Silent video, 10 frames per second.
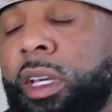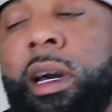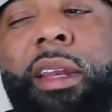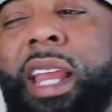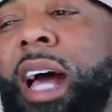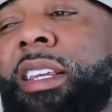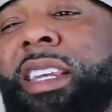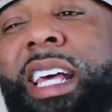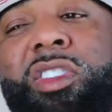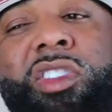not
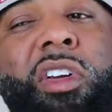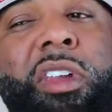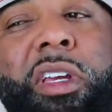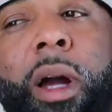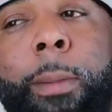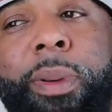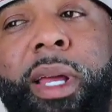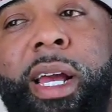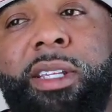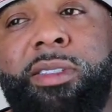necessarily
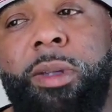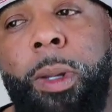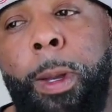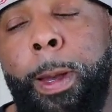complex,